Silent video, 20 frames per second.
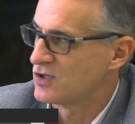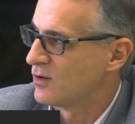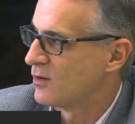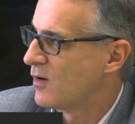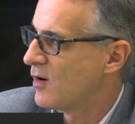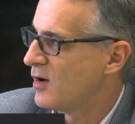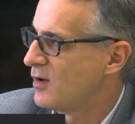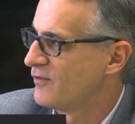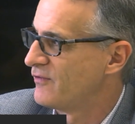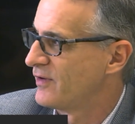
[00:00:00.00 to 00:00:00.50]
are
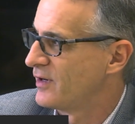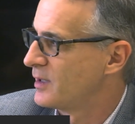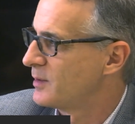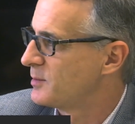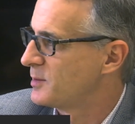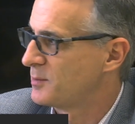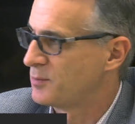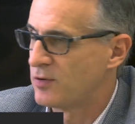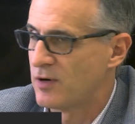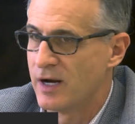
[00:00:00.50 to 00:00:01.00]
all
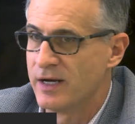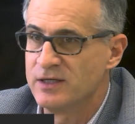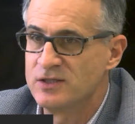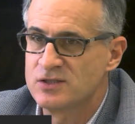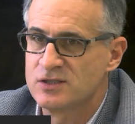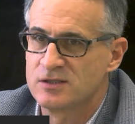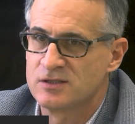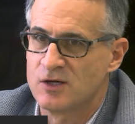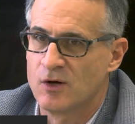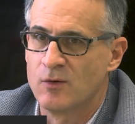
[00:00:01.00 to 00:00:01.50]
variable
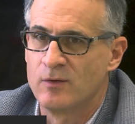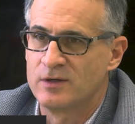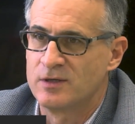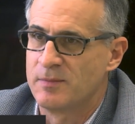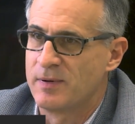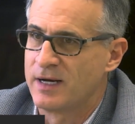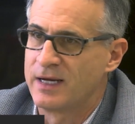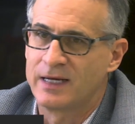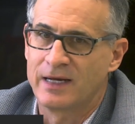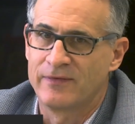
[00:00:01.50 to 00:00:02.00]
priced, so
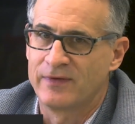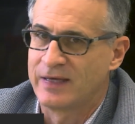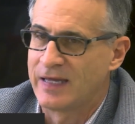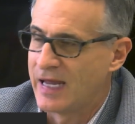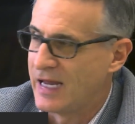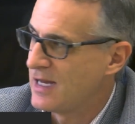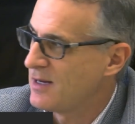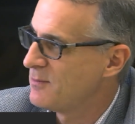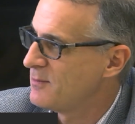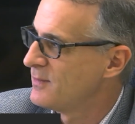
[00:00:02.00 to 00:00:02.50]
depending on the
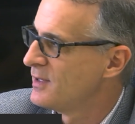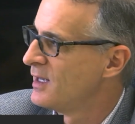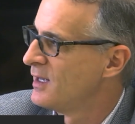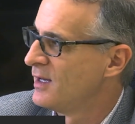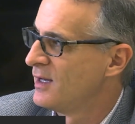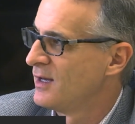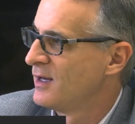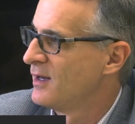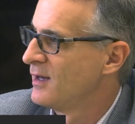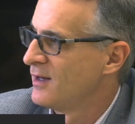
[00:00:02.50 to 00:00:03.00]
game,
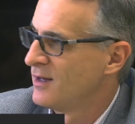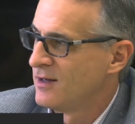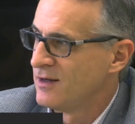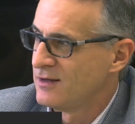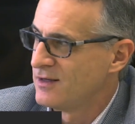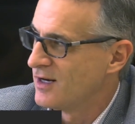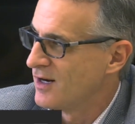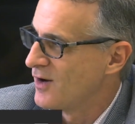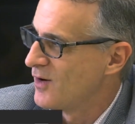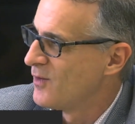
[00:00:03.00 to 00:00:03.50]

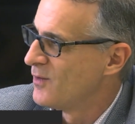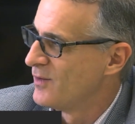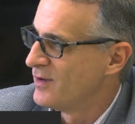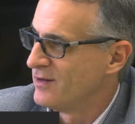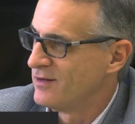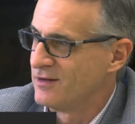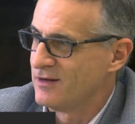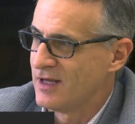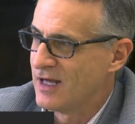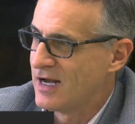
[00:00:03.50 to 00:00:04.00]

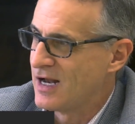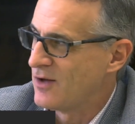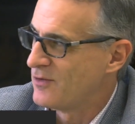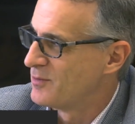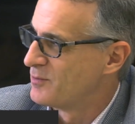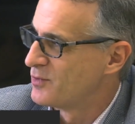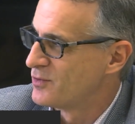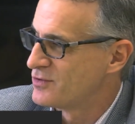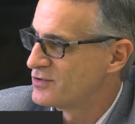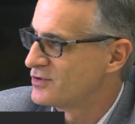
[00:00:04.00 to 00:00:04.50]
and how the
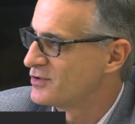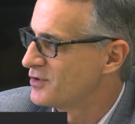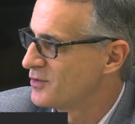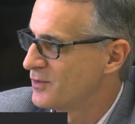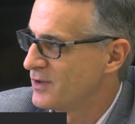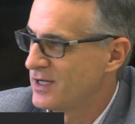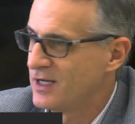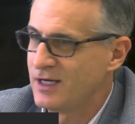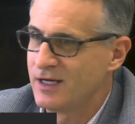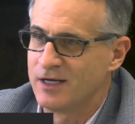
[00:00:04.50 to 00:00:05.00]
Brewers are
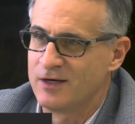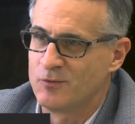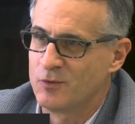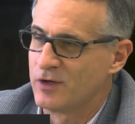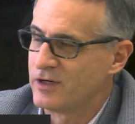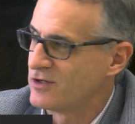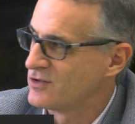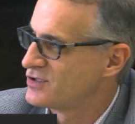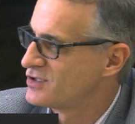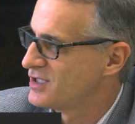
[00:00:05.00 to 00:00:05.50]
doing and
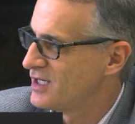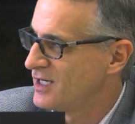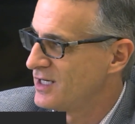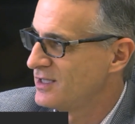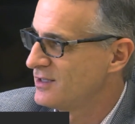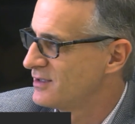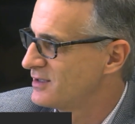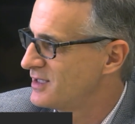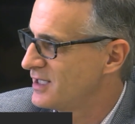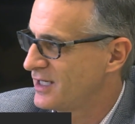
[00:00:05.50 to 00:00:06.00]
where you're
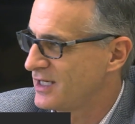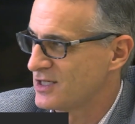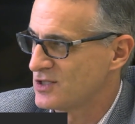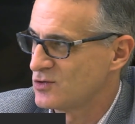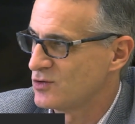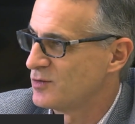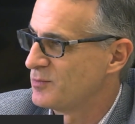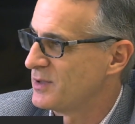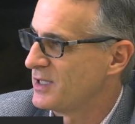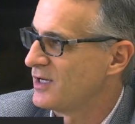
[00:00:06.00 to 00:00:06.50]
sitting, the tickets
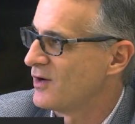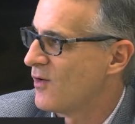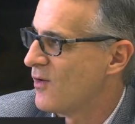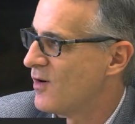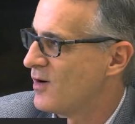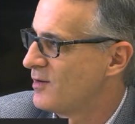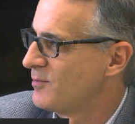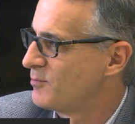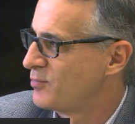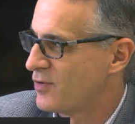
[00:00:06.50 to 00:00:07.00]
will be
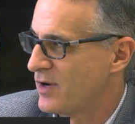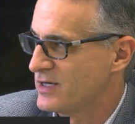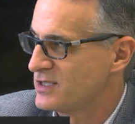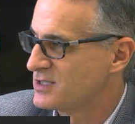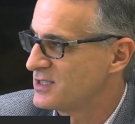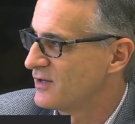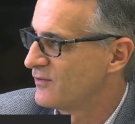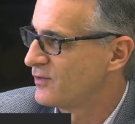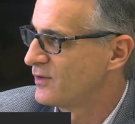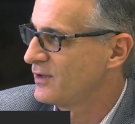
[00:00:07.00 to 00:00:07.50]
all
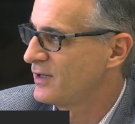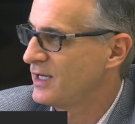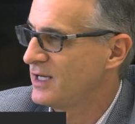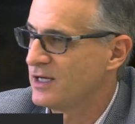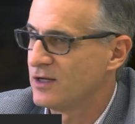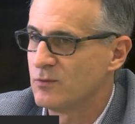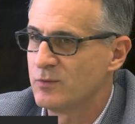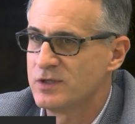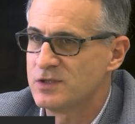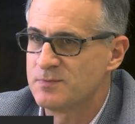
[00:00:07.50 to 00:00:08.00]
priced differently,
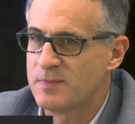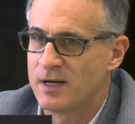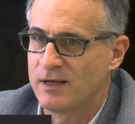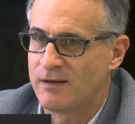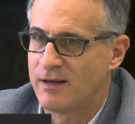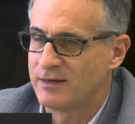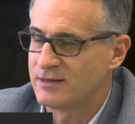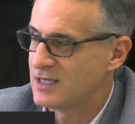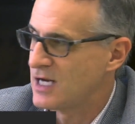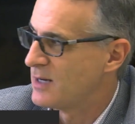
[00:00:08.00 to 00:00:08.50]
and we spend a
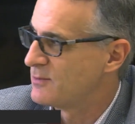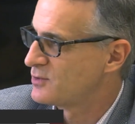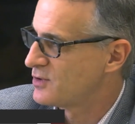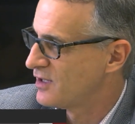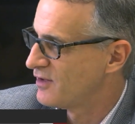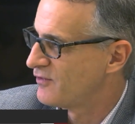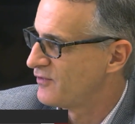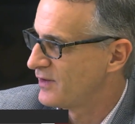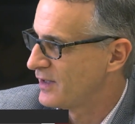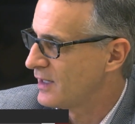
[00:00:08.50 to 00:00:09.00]
lot of time trying
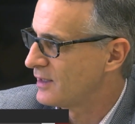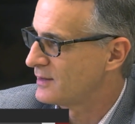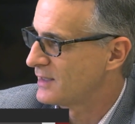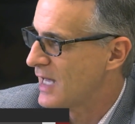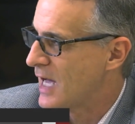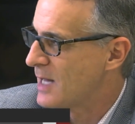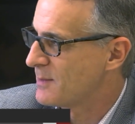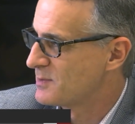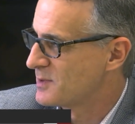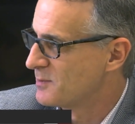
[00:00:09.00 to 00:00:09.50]
to figure out the
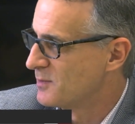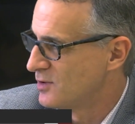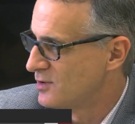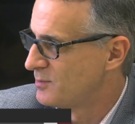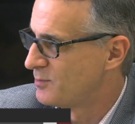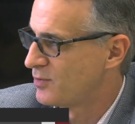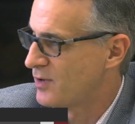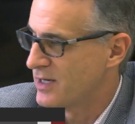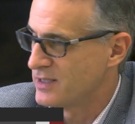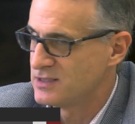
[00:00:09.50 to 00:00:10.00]

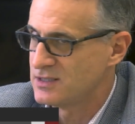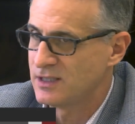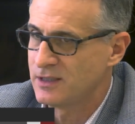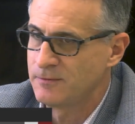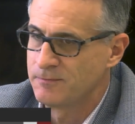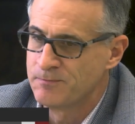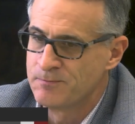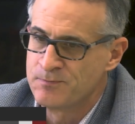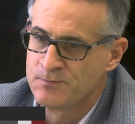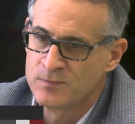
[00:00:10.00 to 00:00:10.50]
optimal
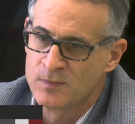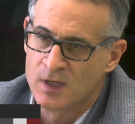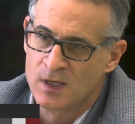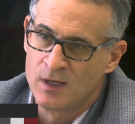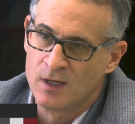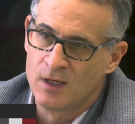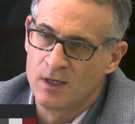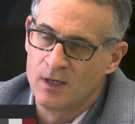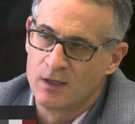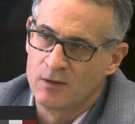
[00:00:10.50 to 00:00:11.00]
pricing.
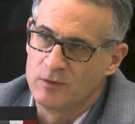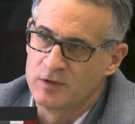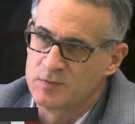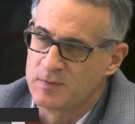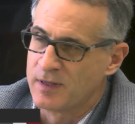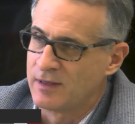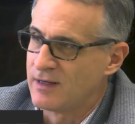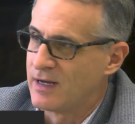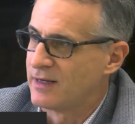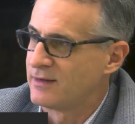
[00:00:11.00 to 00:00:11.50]
We
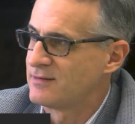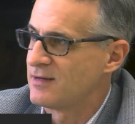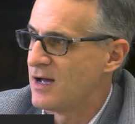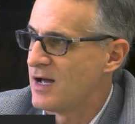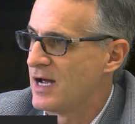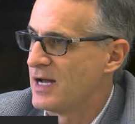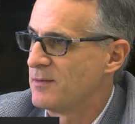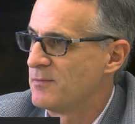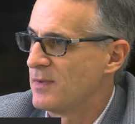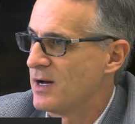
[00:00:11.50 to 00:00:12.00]
spend a lot of
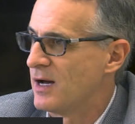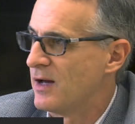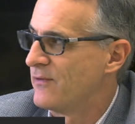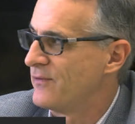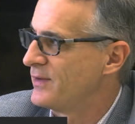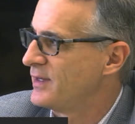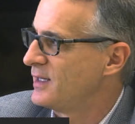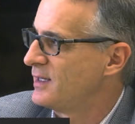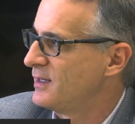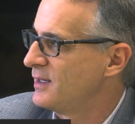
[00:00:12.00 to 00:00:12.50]
time on
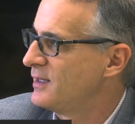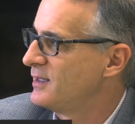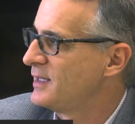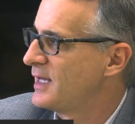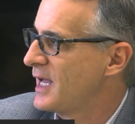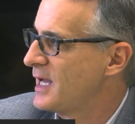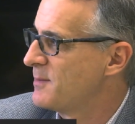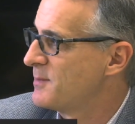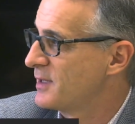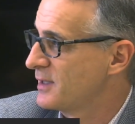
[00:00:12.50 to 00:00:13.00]
the
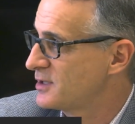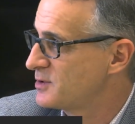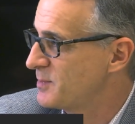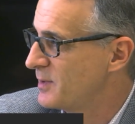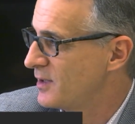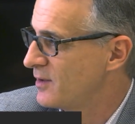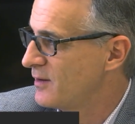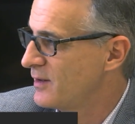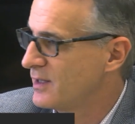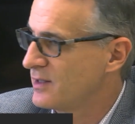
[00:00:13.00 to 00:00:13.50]
in-game
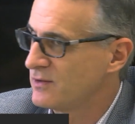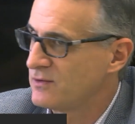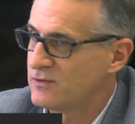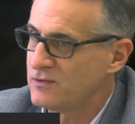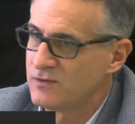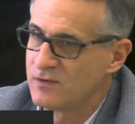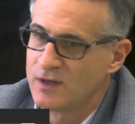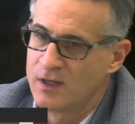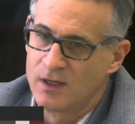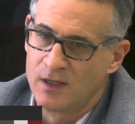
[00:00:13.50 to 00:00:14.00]
experience.